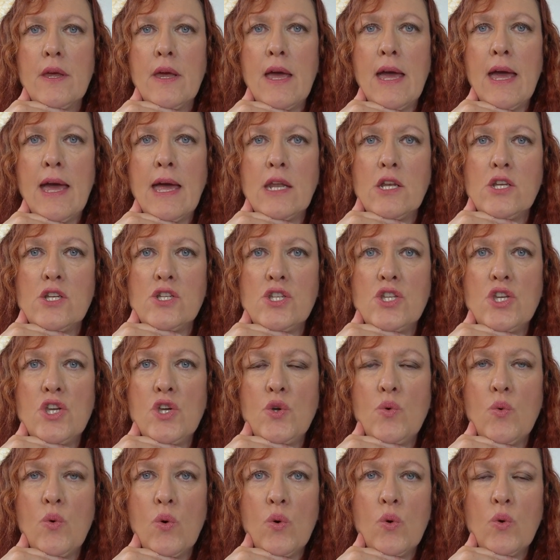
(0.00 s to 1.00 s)
and
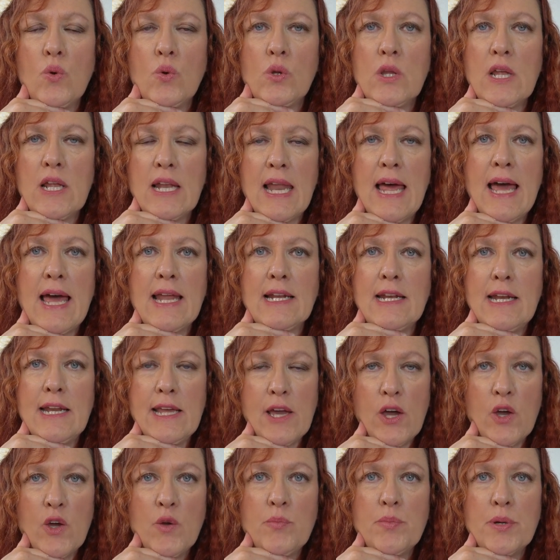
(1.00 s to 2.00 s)
you all
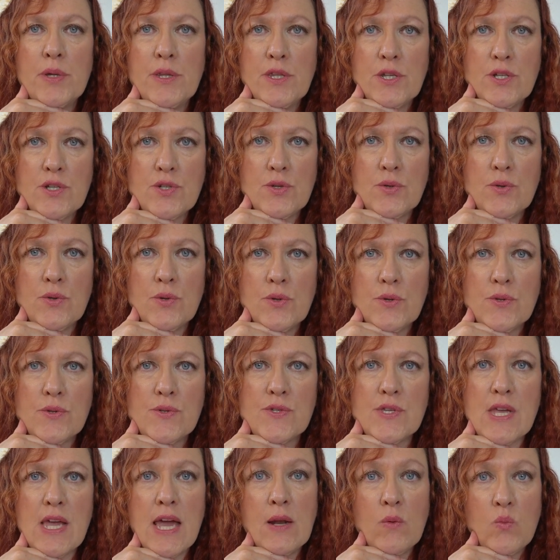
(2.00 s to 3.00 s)
gladly open the
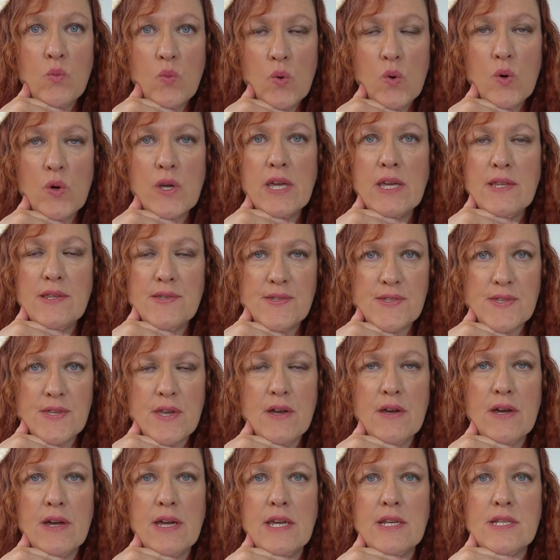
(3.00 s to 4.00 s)
doors and walk
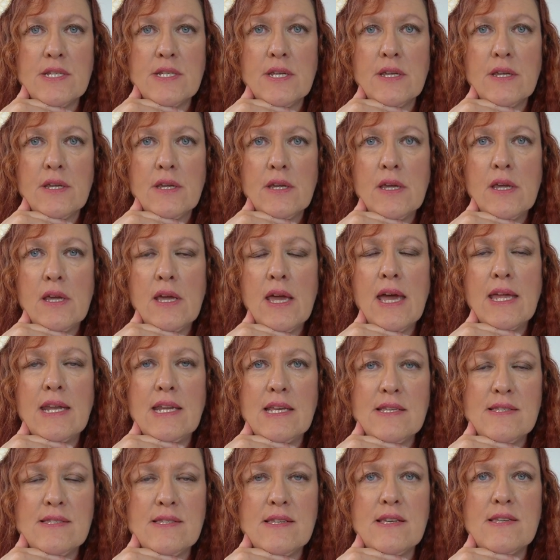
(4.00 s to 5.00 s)
inside and
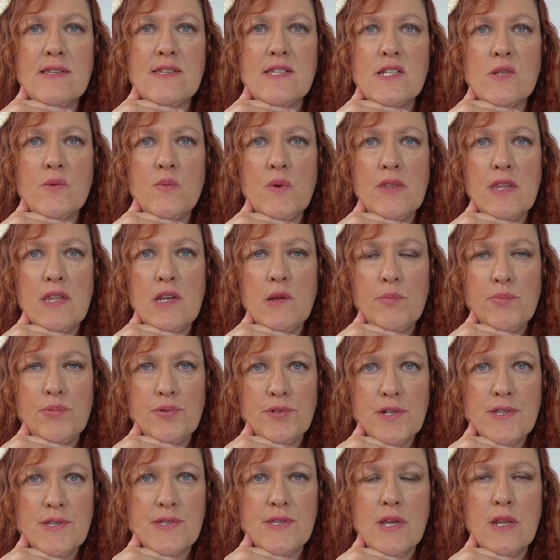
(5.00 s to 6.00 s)
exist within a
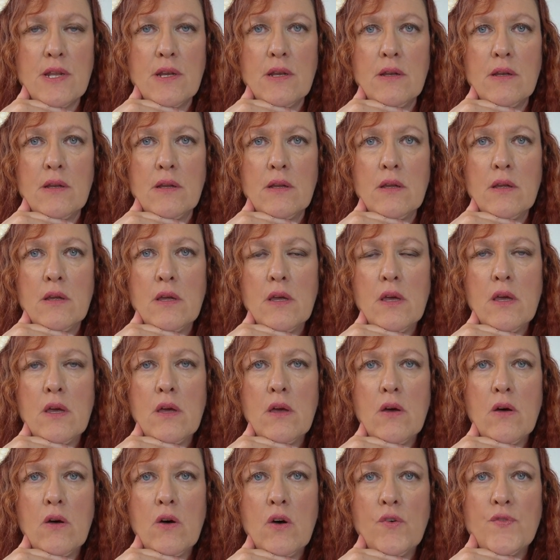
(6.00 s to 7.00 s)
prison
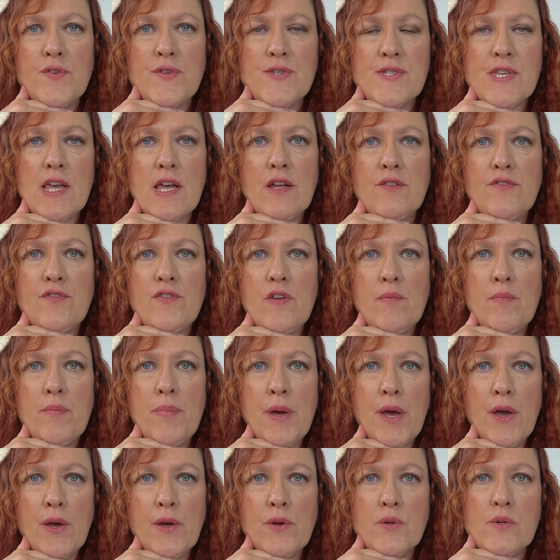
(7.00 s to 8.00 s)
of
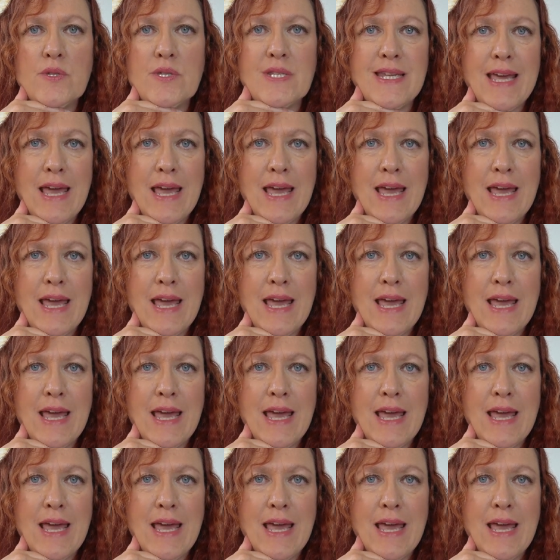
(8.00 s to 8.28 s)
self-imposed